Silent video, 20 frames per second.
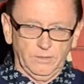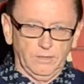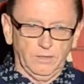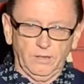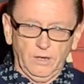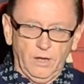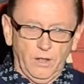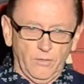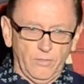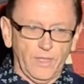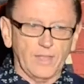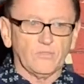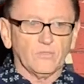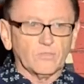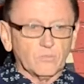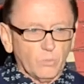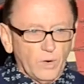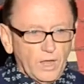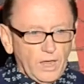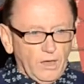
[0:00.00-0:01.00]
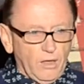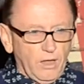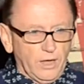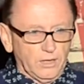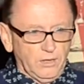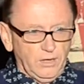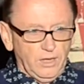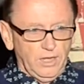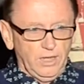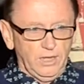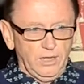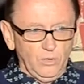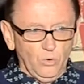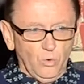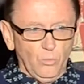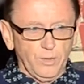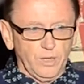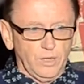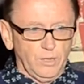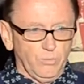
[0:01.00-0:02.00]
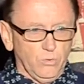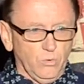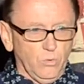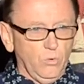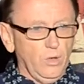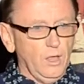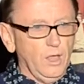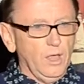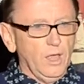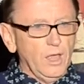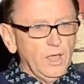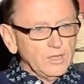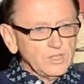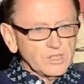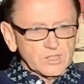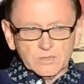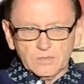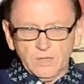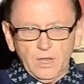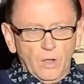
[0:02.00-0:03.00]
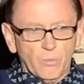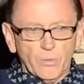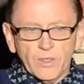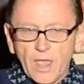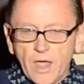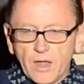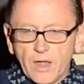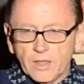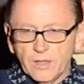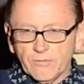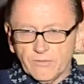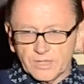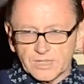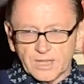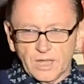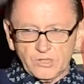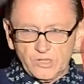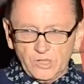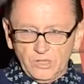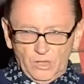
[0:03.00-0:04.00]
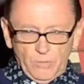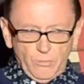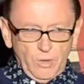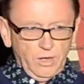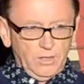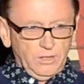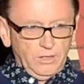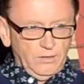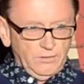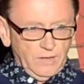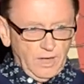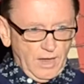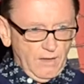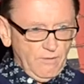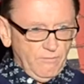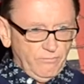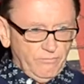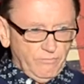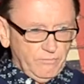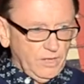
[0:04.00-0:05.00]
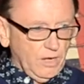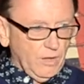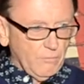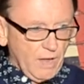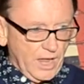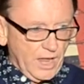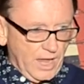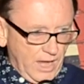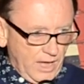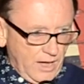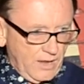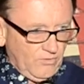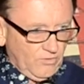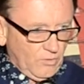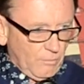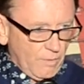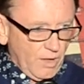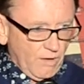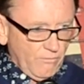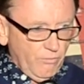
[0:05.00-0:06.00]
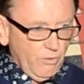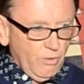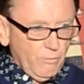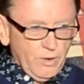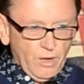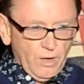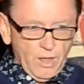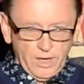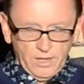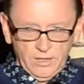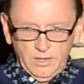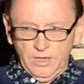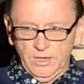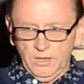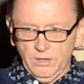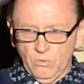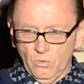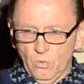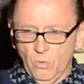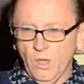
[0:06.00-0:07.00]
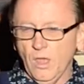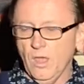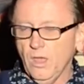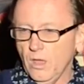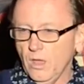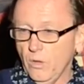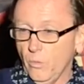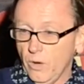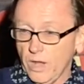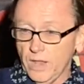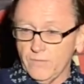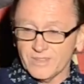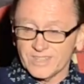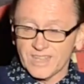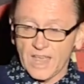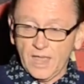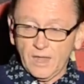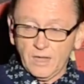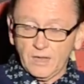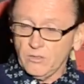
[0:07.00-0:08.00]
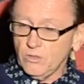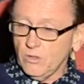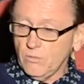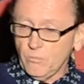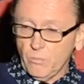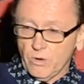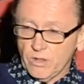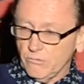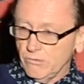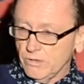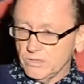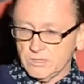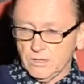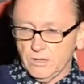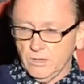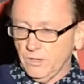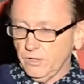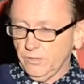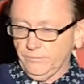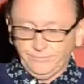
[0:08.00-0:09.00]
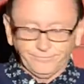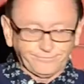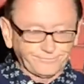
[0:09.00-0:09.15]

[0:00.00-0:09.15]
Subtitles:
you know, that's where I can heal people just, you know, without even touching them. I can have, you know, my hands above them and I can heal whatever's ailing them, whether it's, you know,